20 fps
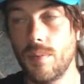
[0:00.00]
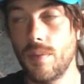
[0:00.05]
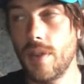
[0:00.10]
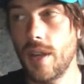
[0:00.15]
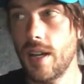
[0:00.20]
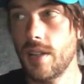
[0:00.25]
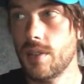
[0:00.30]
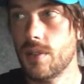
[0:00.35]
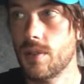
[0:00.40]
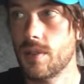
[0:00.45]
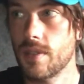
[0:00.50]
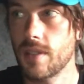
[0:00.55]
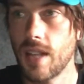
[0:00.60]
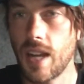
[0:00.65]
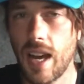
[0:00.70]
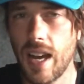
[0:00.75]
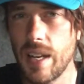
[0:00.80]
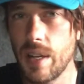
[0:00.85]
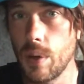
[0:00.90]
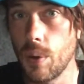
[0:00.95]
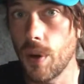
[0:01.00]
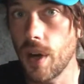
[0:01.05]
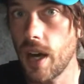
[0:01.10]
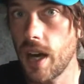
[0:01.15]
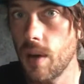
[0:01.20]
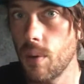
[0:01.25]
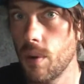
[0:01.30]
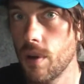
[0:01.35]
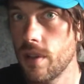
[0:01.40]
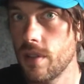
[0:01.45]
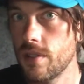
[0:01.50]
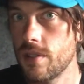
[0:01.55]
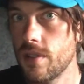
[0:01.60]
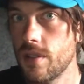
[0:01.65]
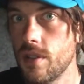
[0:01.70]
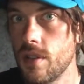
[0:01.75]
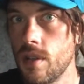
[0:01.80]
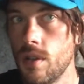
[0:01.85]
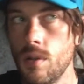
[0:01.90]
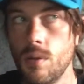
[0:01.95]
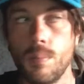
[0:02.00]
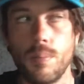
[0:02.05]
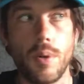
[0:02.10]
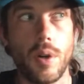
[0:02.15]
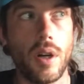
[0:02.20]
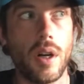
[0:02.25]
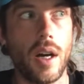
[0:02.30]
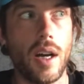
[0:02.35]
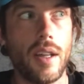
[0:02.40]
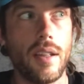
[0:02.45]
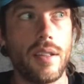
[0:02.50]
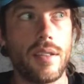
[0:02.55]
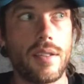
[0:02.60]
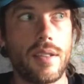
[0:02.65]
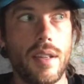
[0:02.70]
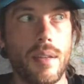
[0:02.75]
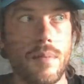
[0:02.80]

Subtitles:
That's kind of what I wanted to do, but at the same